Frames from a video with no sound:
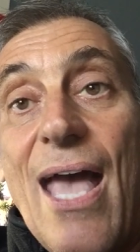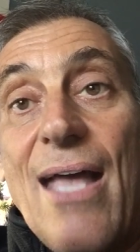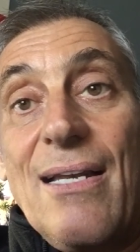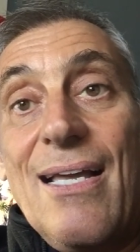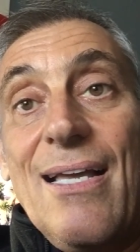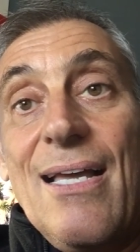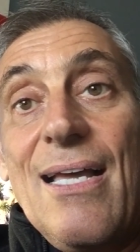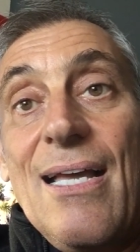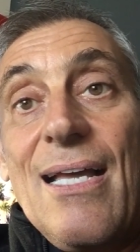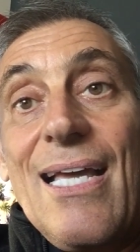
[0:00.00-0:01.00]
that
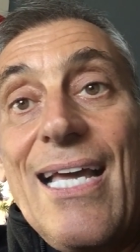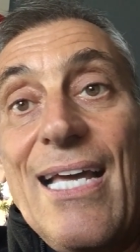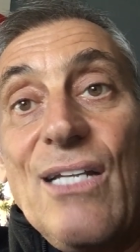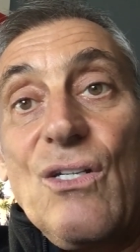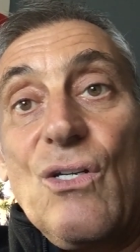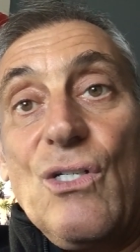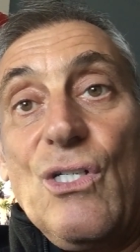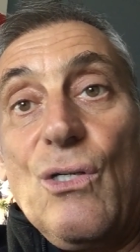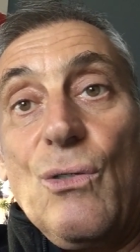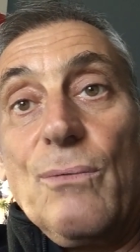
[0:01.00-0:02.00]
hinder
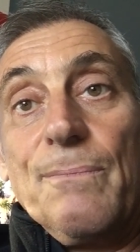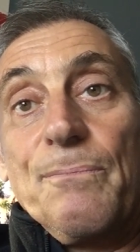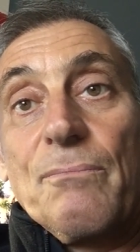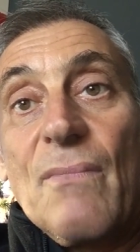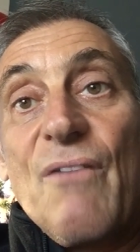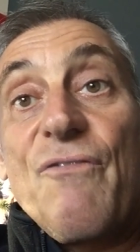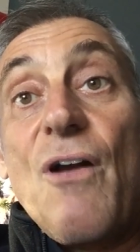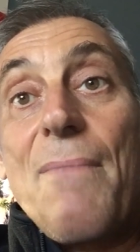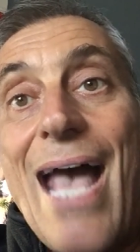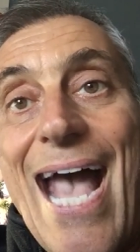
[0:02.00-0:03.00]
you
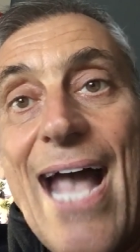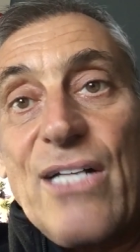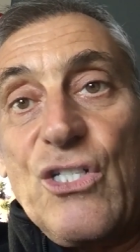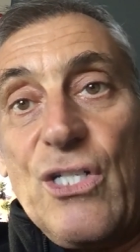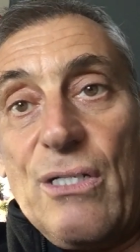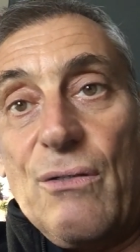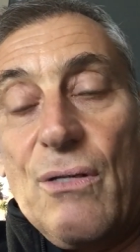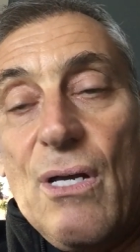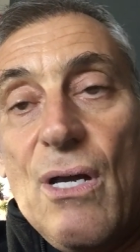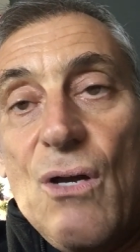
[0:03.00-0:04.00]
from action.
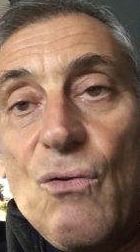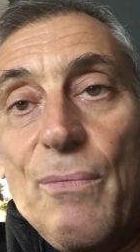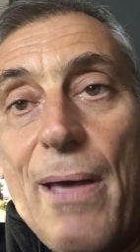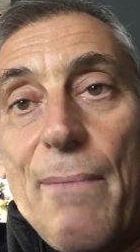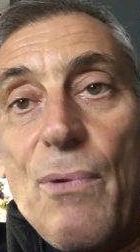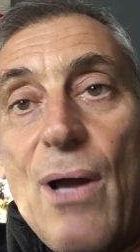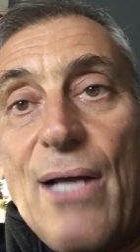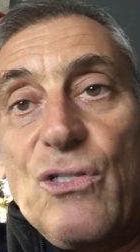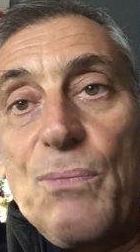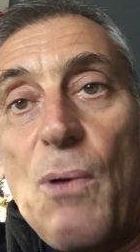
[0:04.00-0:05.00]
Remember,
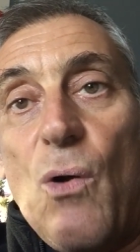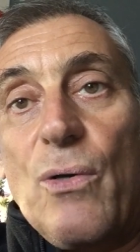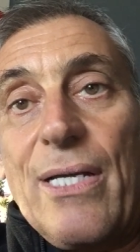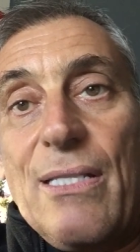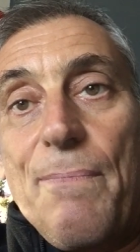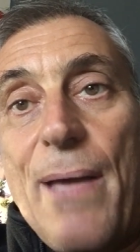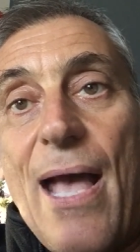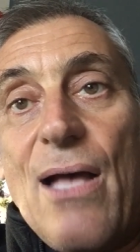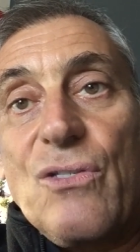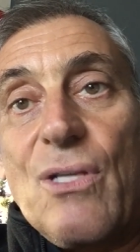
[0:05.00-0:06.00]
I spoke in the
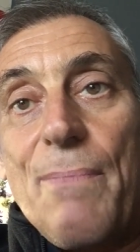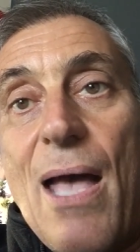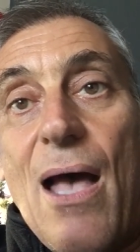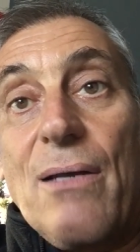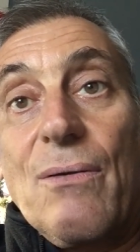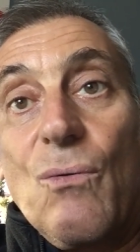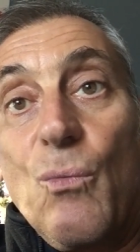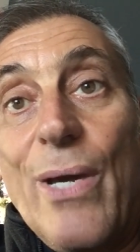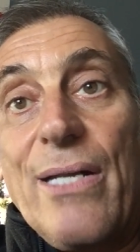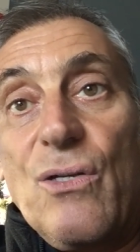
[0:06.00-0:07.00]
past about
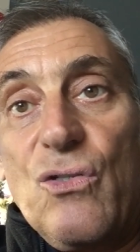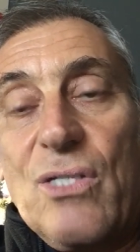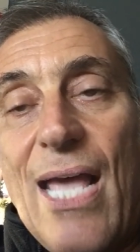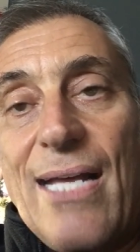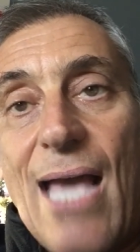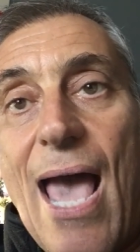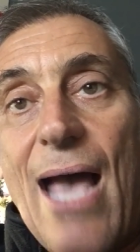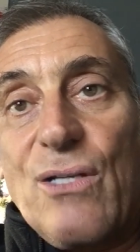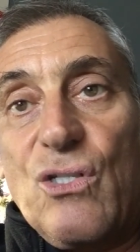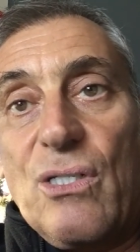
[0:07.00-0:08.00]
winners take
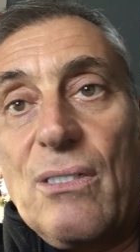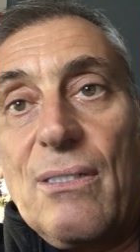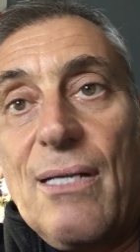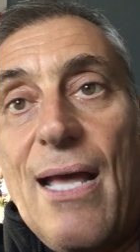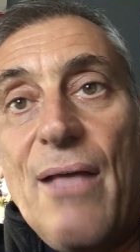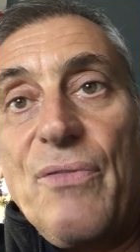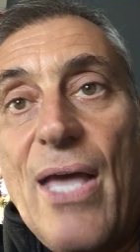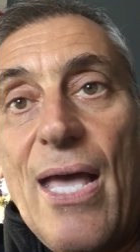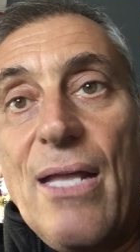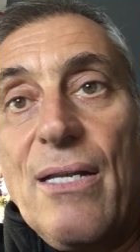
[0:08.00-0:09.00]
action, and
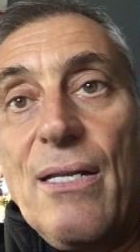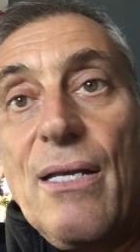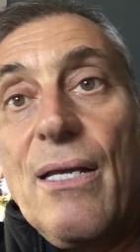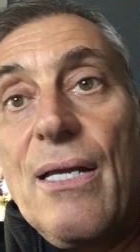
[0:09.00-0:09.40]
then